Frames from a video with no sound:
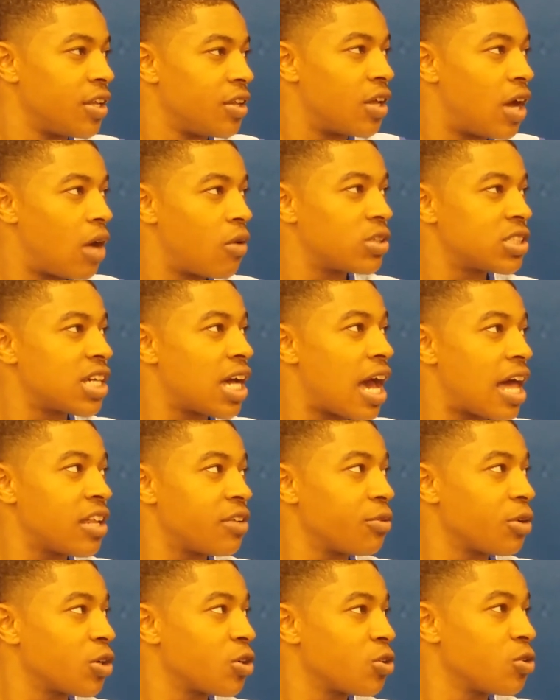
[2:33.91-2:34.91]
you know, I was a
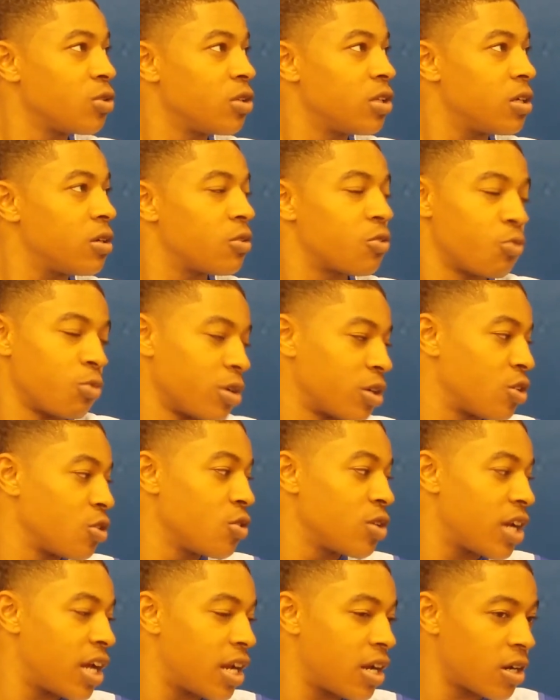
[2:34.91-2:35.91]
highly
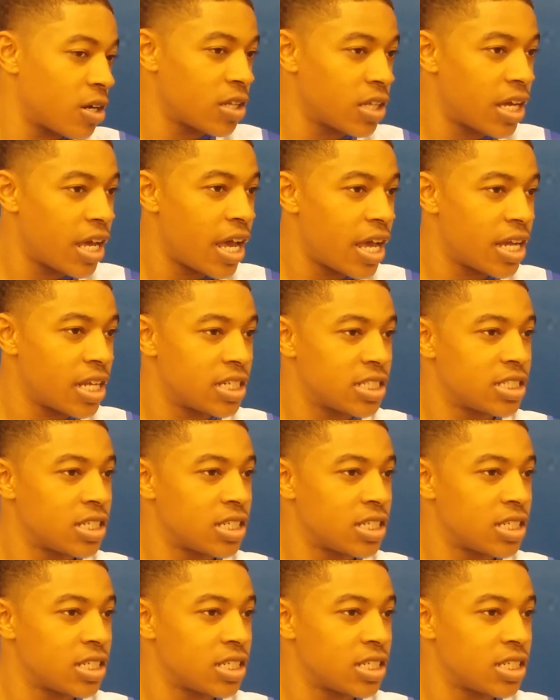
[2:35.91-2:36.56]
recruited at an early age.